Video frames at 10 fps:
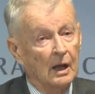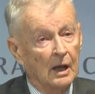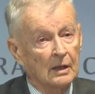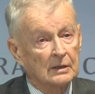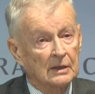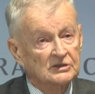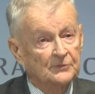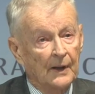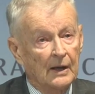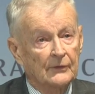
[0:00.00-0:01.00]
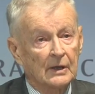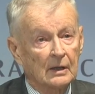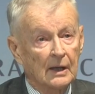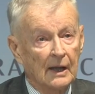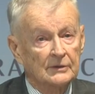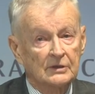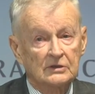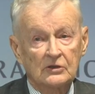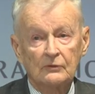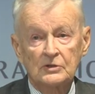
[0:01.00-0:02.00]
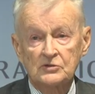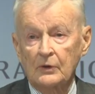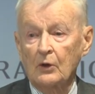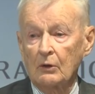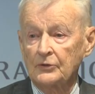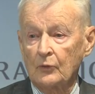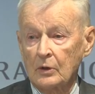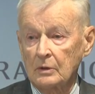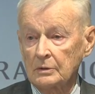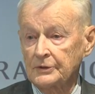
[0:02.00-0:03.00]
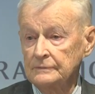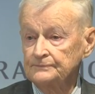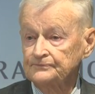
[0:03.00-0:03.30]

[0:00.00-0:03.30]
and aspiring entity which we call the world.